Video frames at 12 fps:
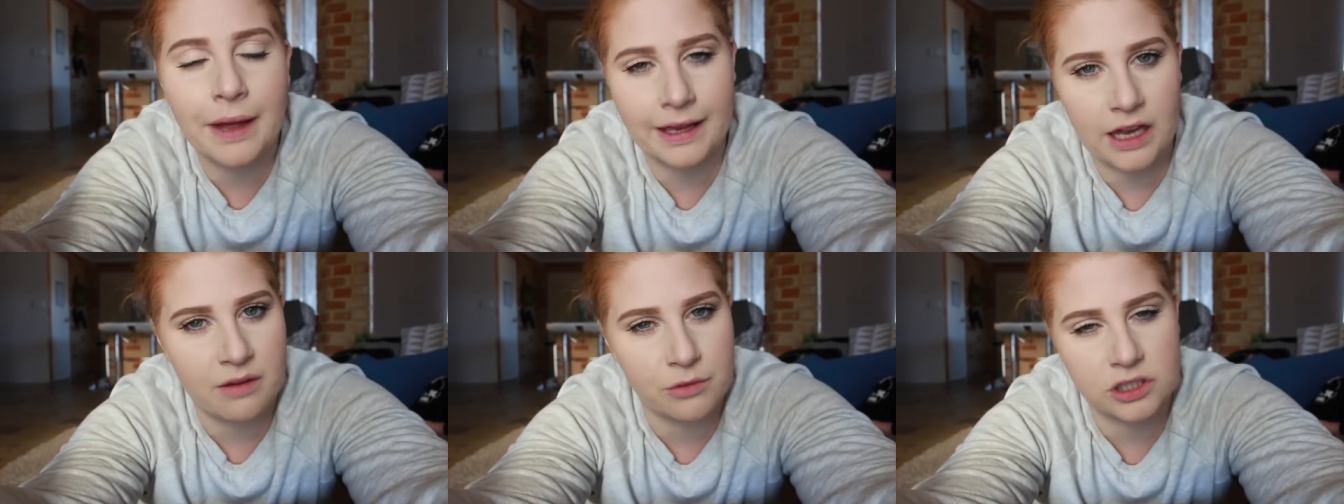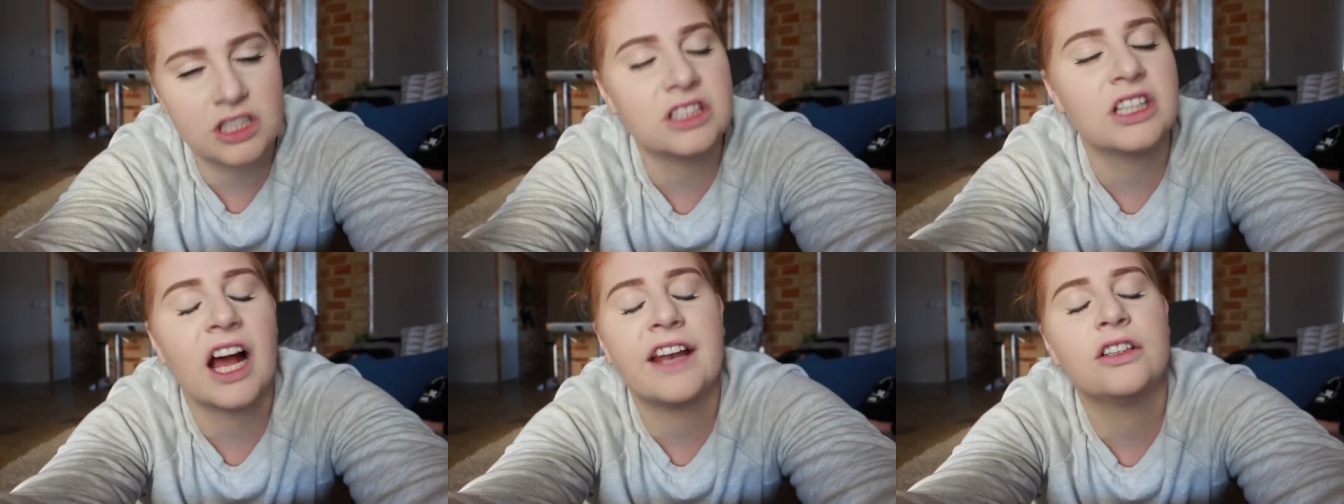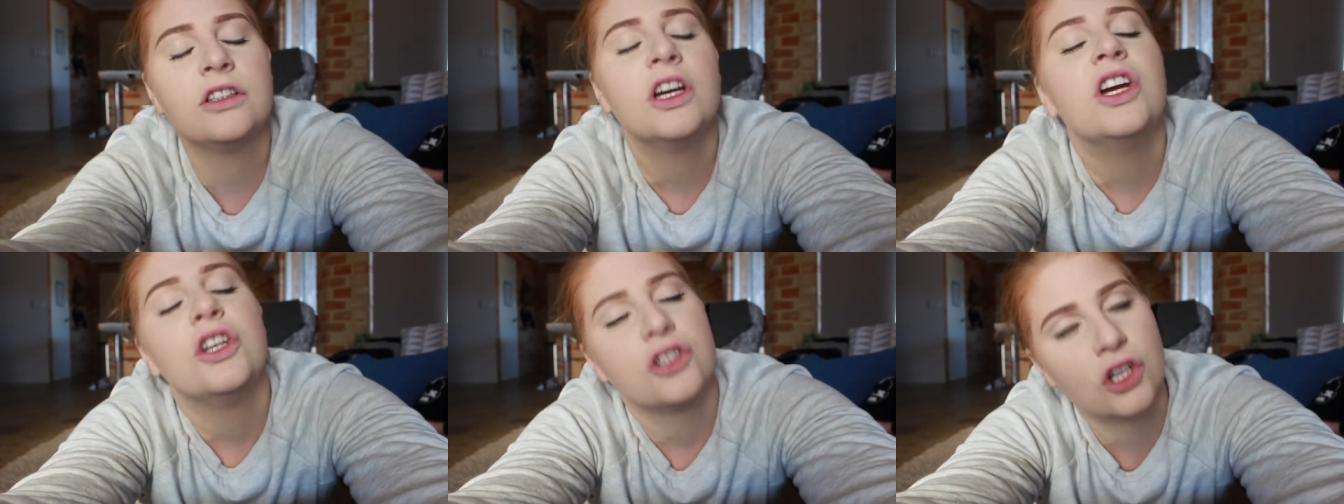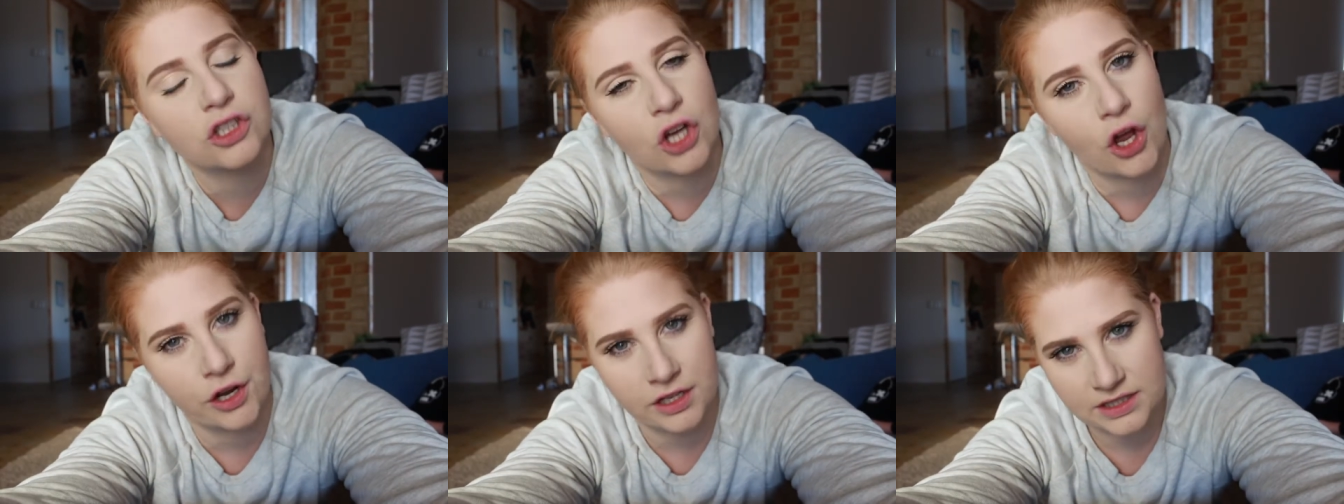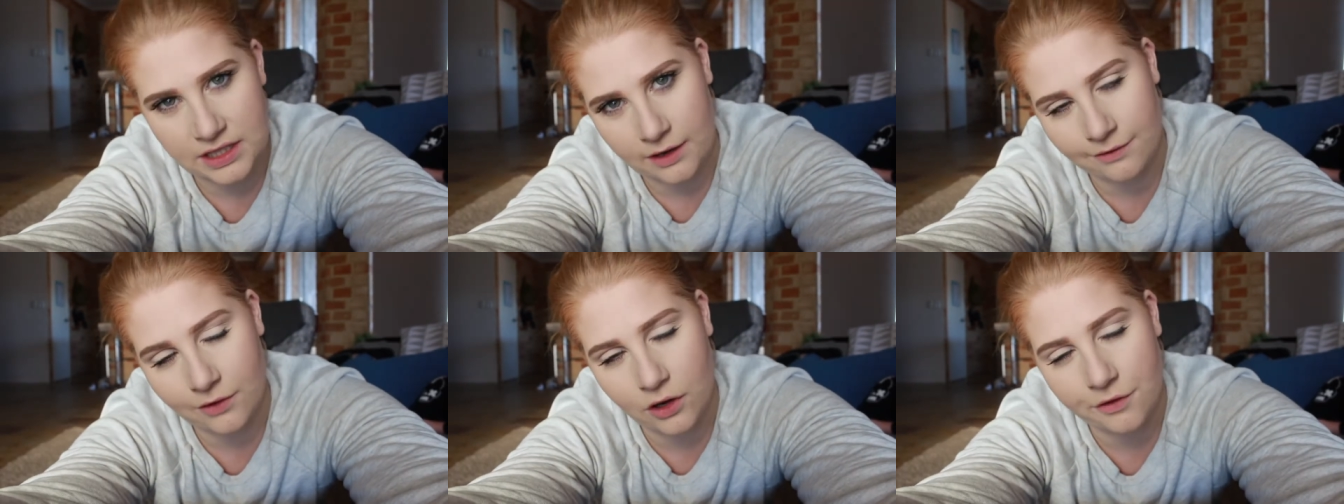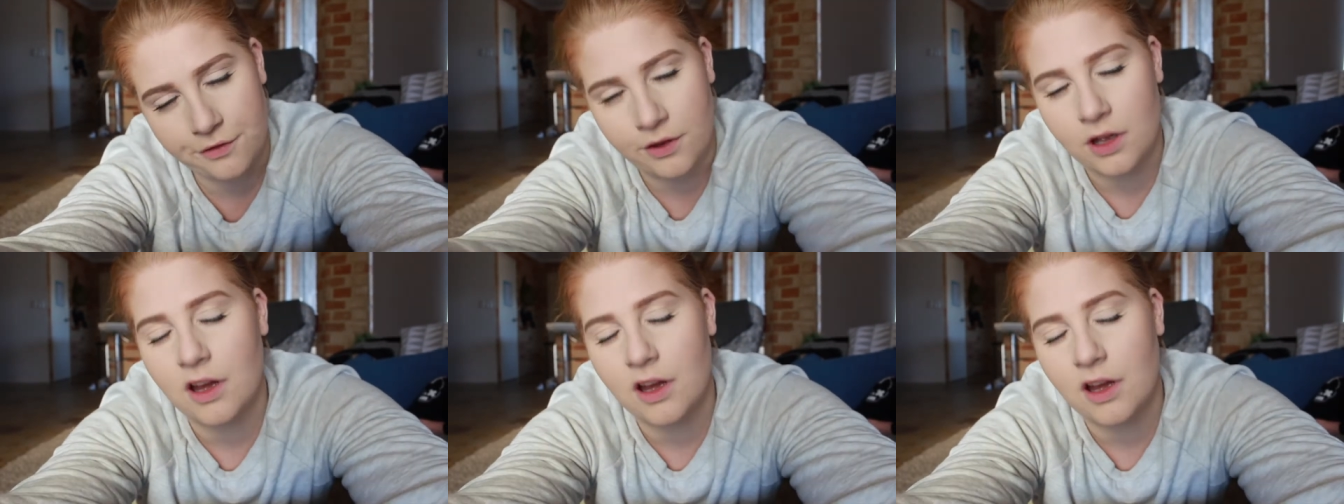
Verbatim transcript: my camera decided to turn itself off.